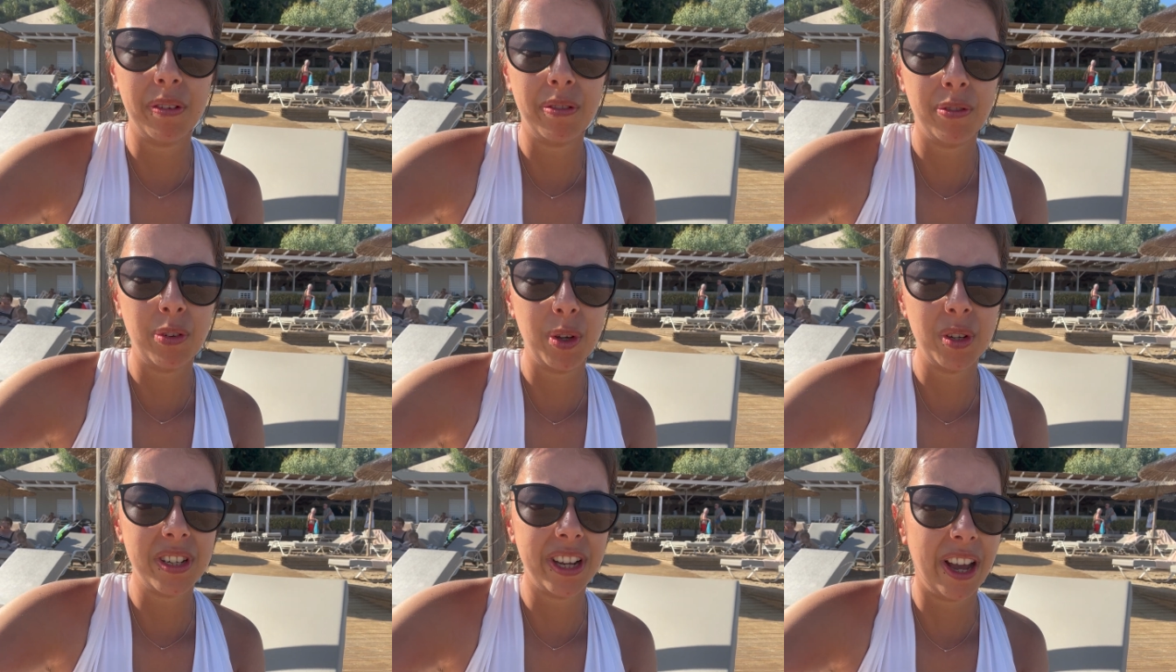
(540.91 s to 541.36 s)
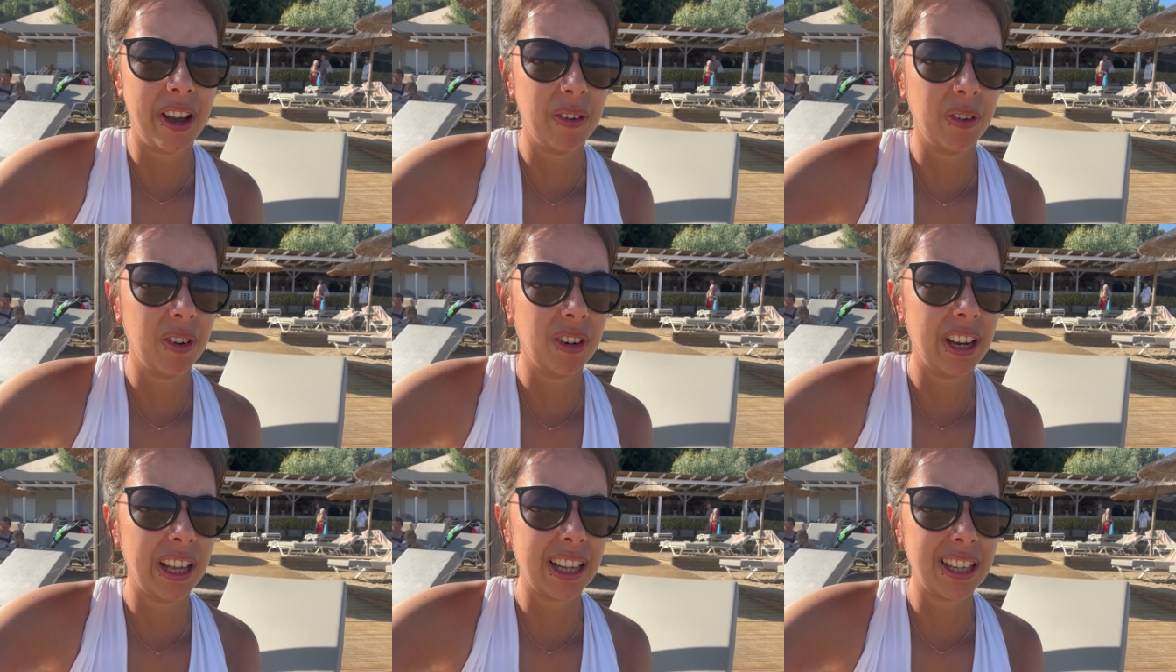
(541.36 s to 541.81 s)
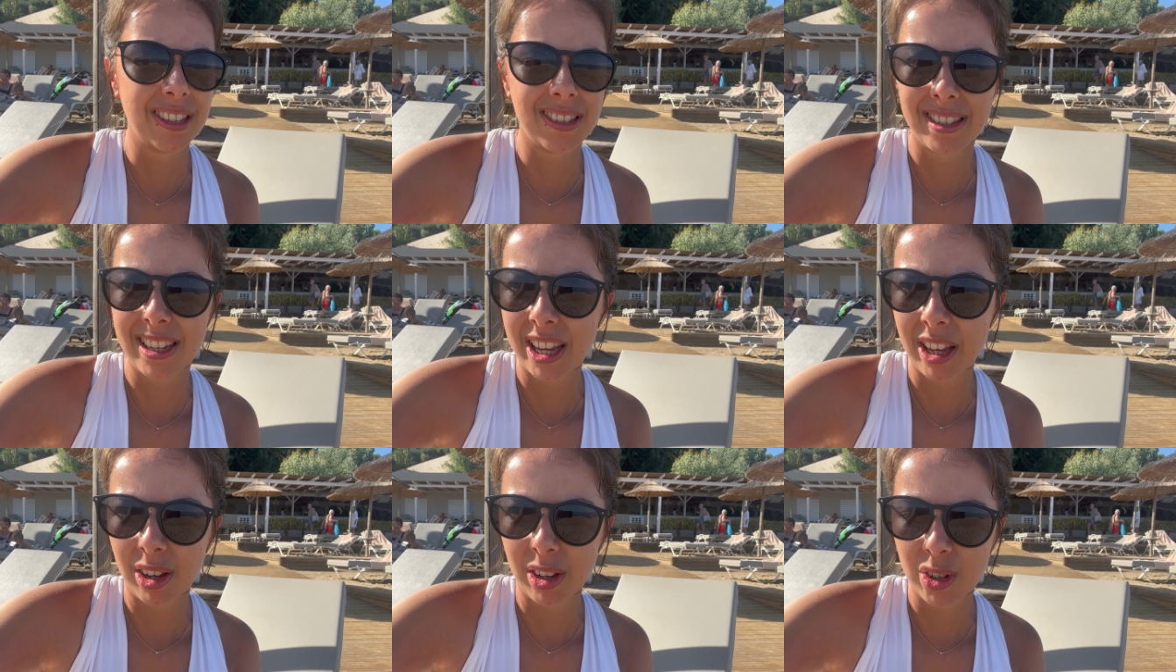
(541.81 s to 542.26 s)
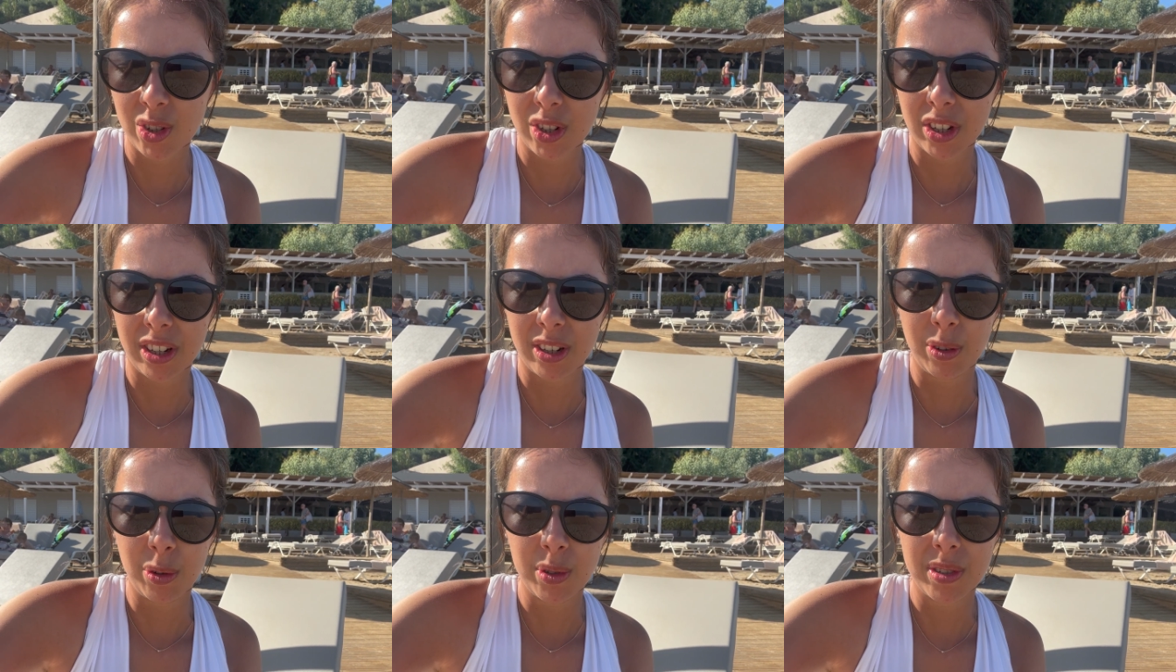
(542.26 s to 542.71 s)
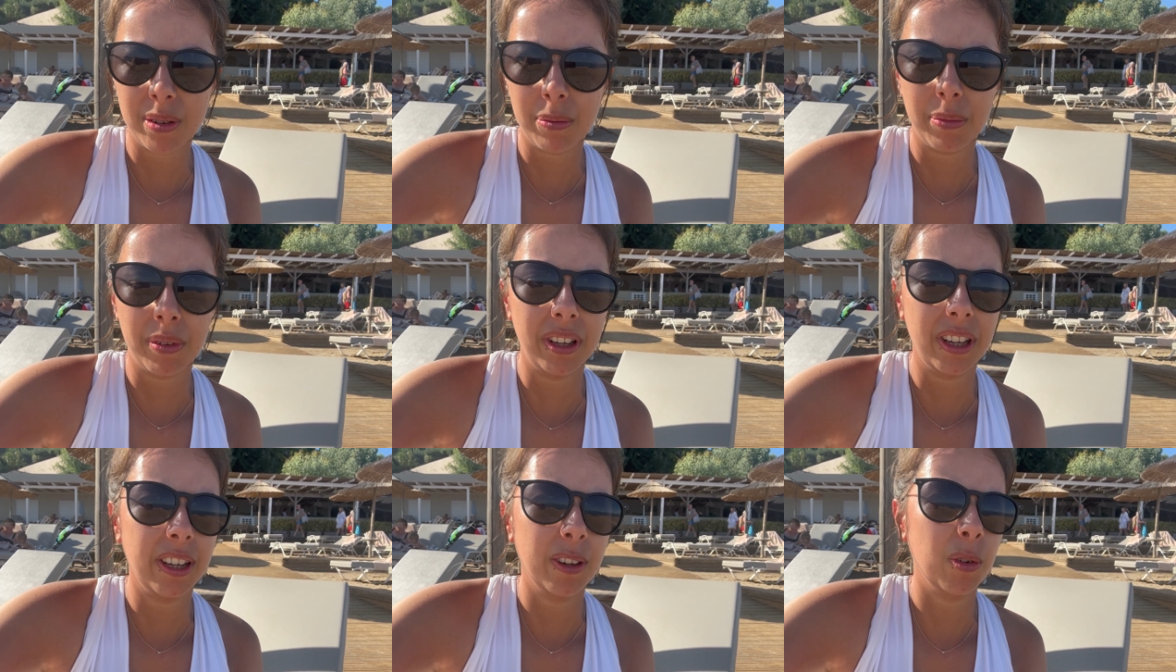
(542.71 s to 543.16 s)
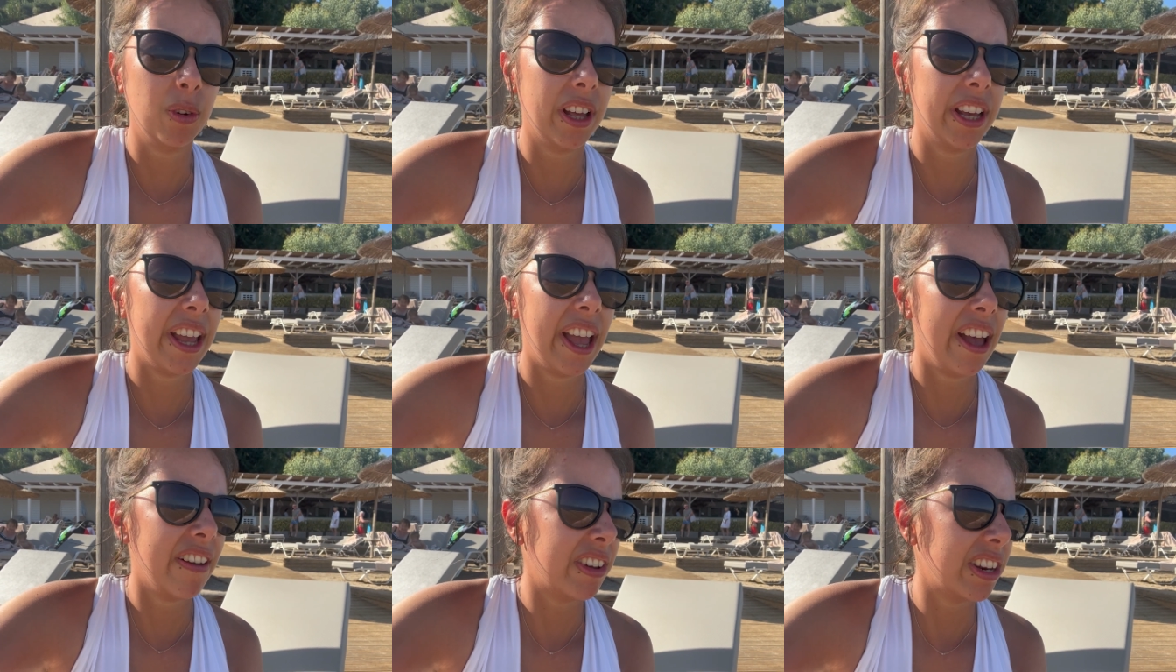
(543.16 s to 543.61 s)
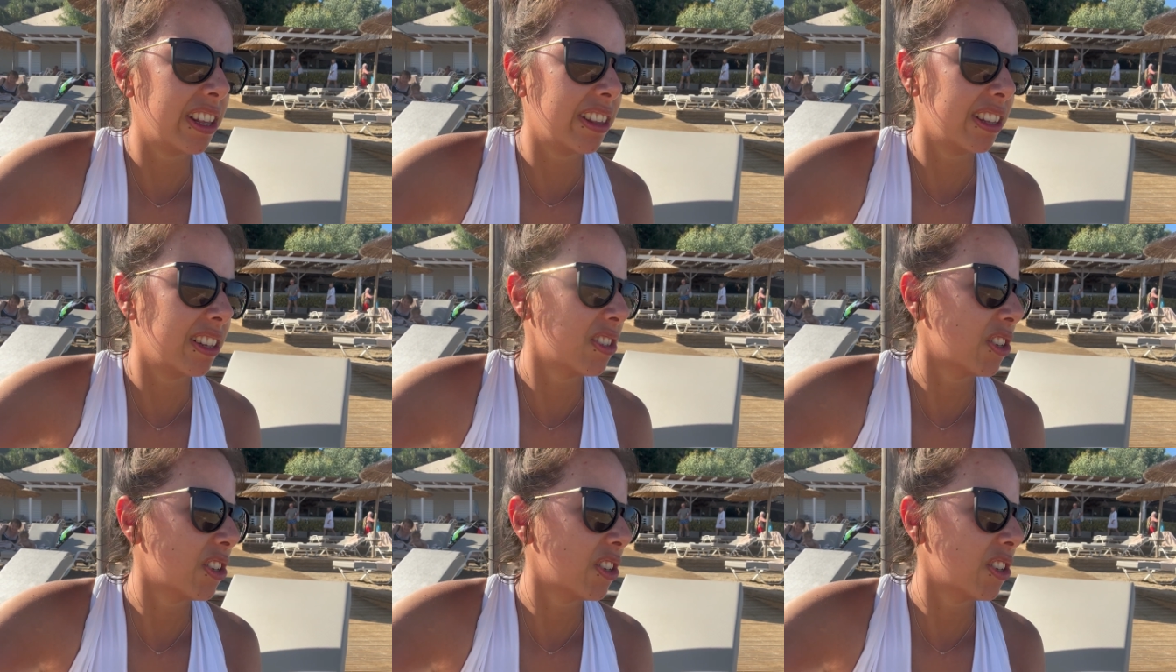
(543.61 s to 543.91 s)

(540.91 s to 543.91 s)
foot down on like a sea urchin or something or like have anything